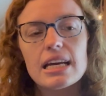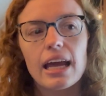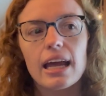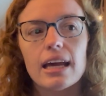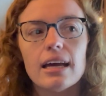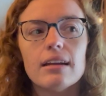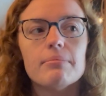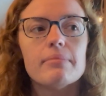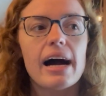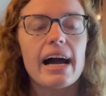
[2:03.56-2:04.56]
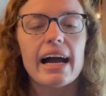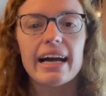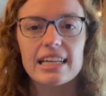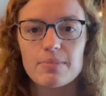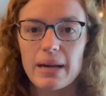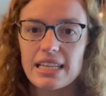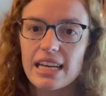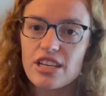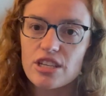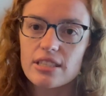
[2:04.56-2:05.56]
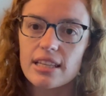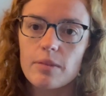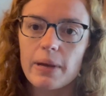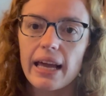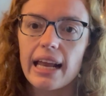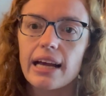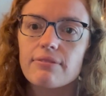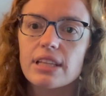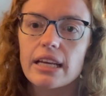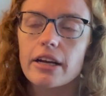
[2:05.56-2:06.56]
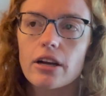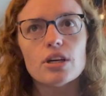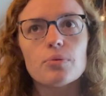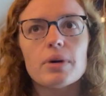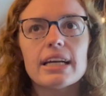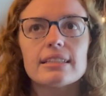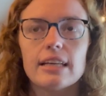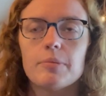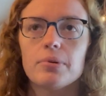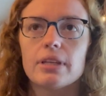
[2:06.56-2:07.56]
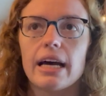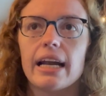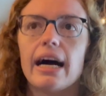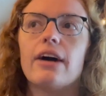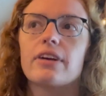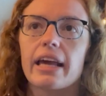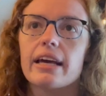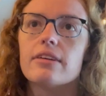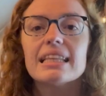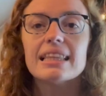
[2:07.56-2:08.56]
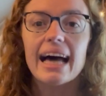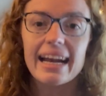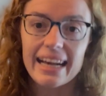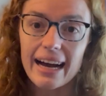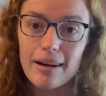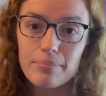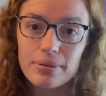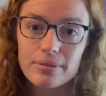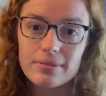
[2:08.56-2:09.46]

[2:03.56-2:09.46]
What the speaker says: in my expectations at the beginning of the year. So one example that I'll give, lining up.